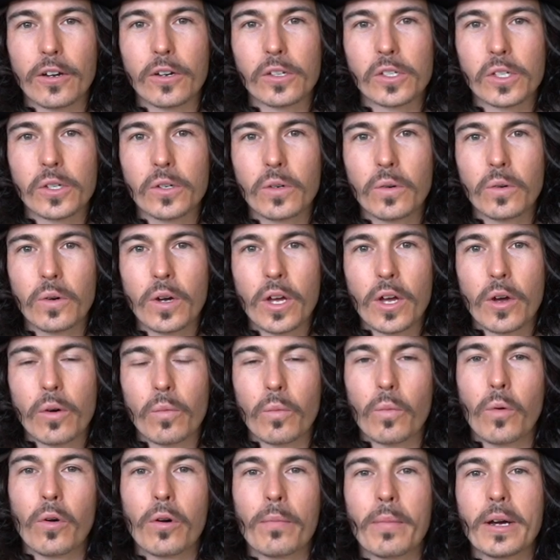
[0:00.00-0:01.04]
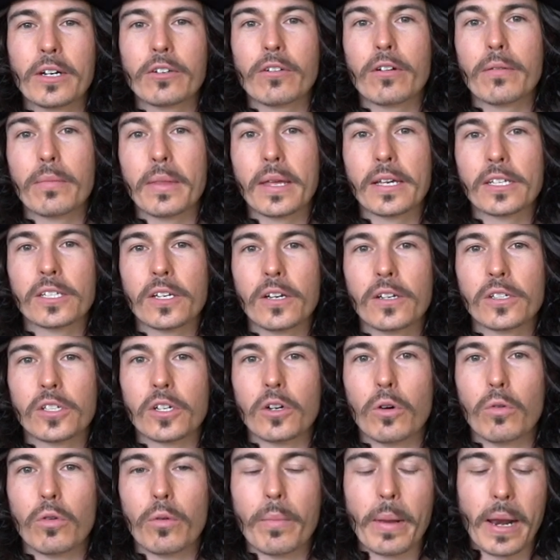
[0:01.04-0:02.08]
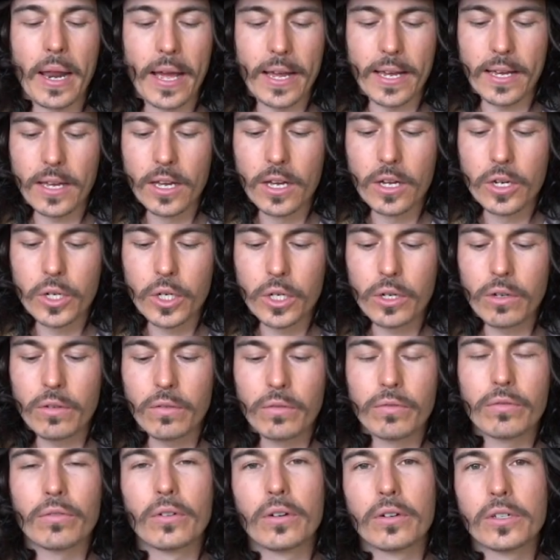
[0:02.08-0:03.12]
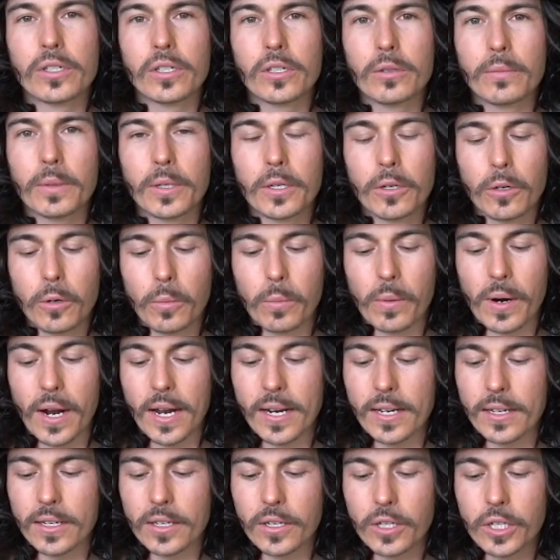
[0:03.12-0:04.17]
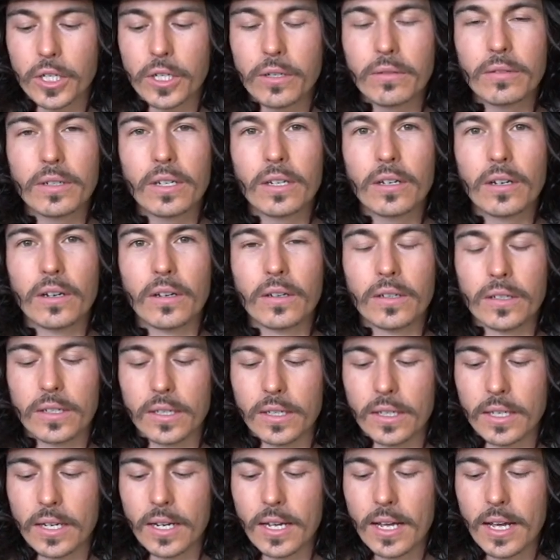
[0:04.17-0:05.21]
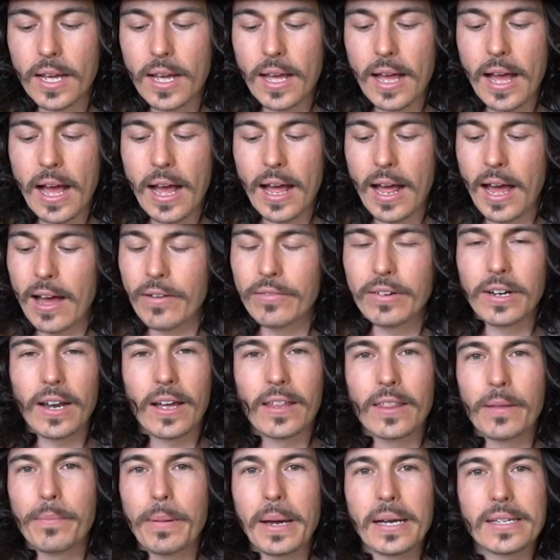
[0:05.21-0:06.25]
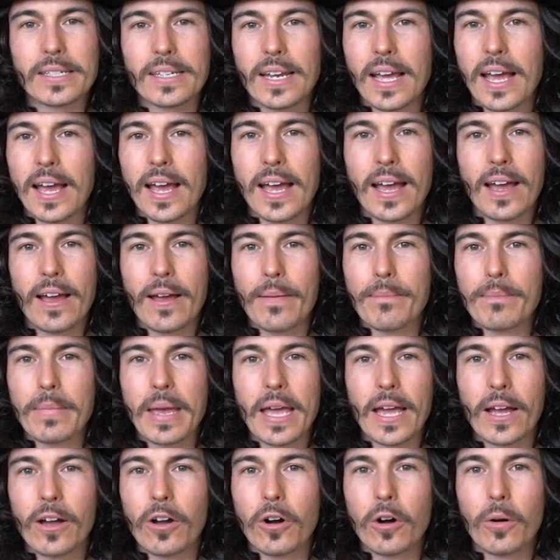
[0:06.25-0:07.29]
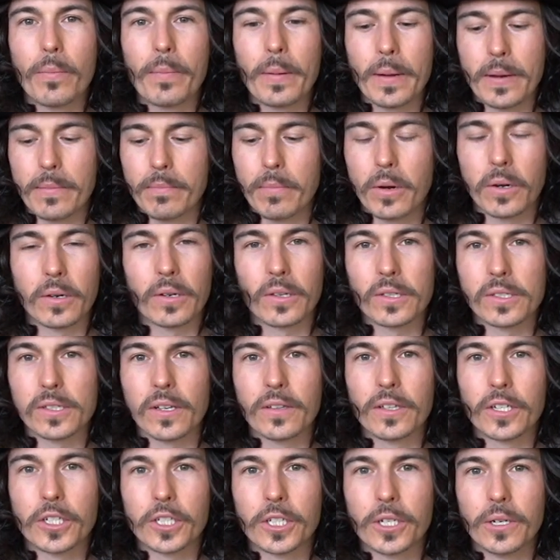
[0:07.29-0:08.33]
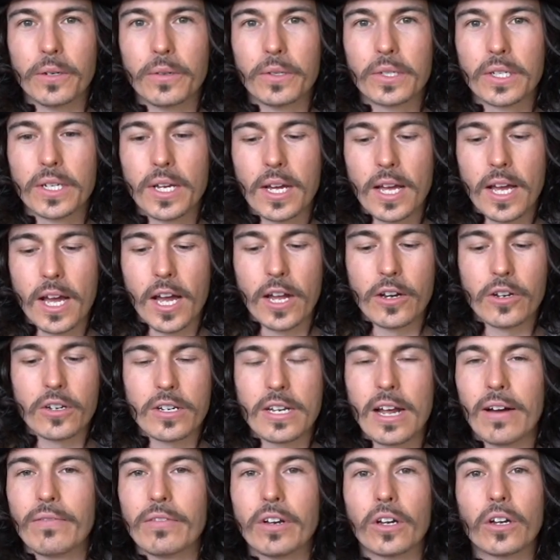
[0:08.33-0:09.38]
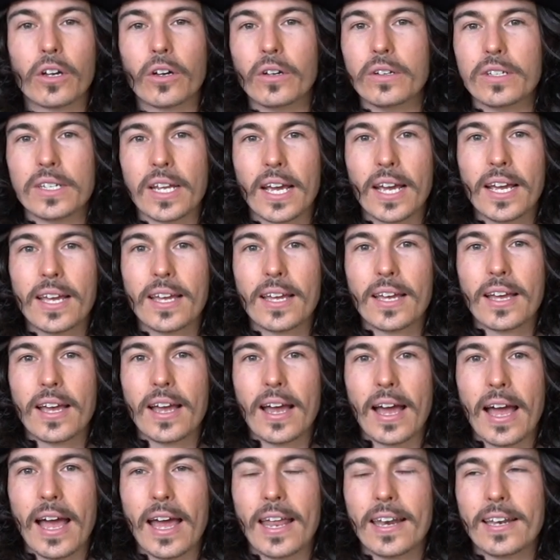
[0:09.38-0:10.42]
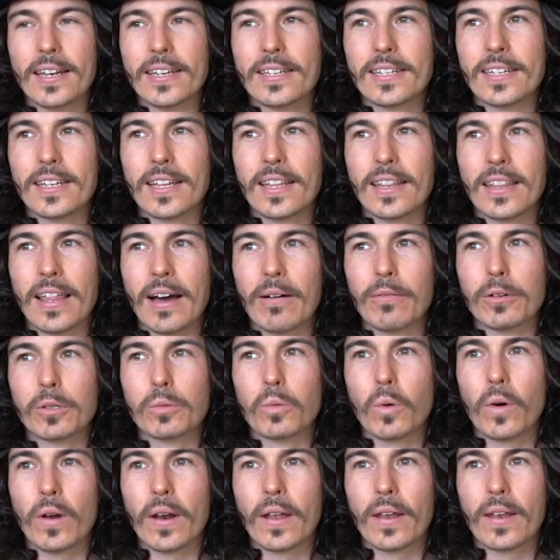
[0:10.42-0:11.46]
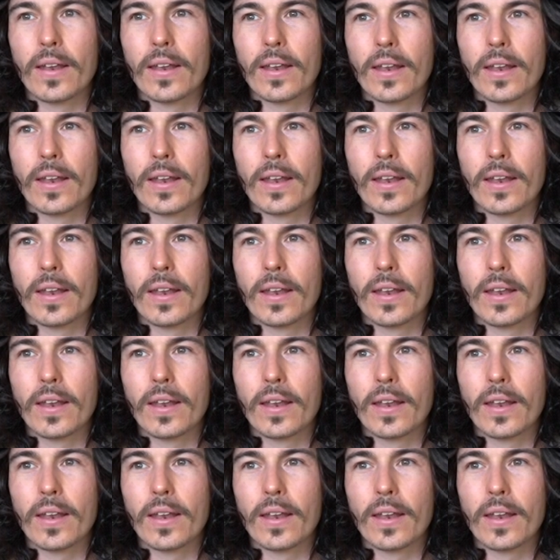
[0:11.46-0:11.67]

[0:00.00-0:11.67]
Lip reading: years ago. One of my dream things years ago would be like shooting for a super cool brand, shooting in London, having like the best hair, makeup and models on the shoot, and just having a good day. And that was what,